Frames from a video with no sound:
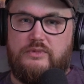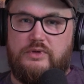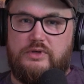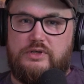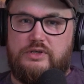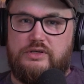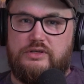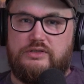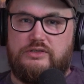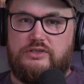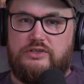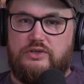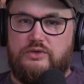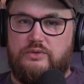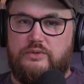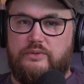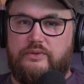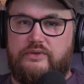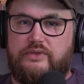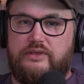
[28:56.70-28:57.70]
could
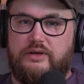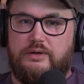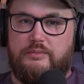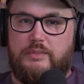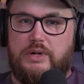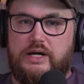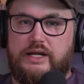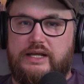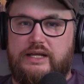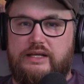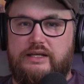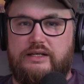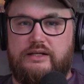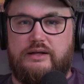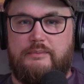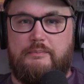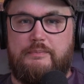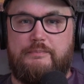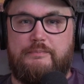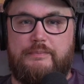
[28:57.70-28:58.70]
use their money in
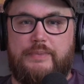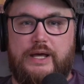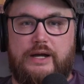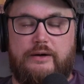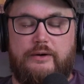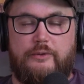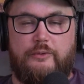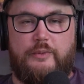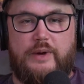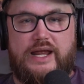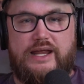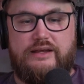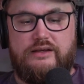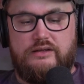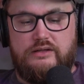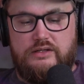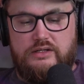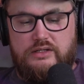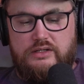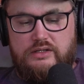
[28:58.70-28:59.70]
a better way,
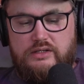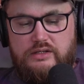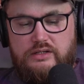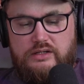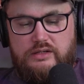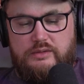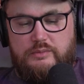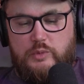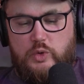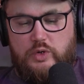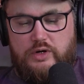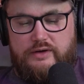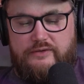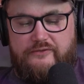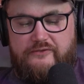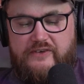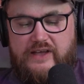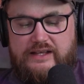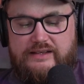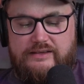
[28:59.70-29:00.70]
more
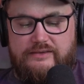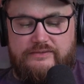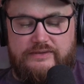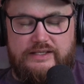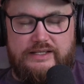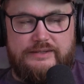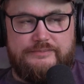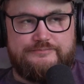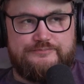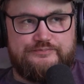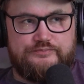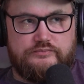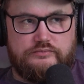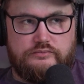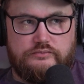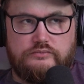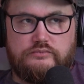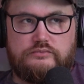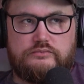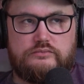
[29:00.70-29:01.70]
effectively.
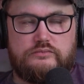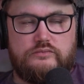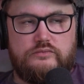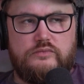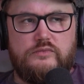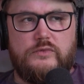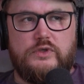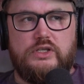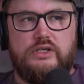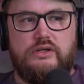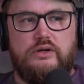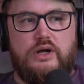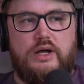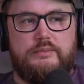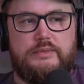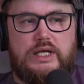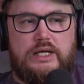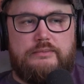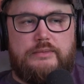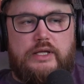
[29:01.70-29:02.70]

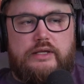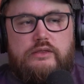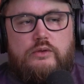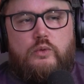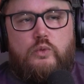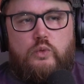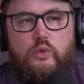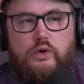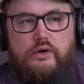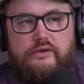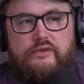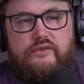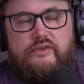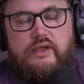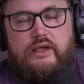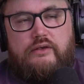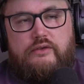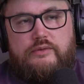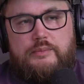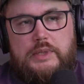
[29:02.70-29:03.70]
I'm like the worst
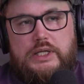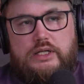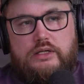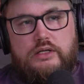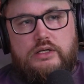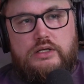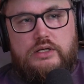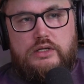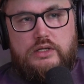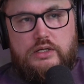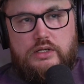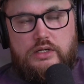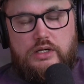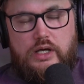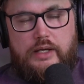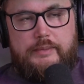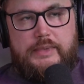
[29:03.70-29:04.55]
salesman. I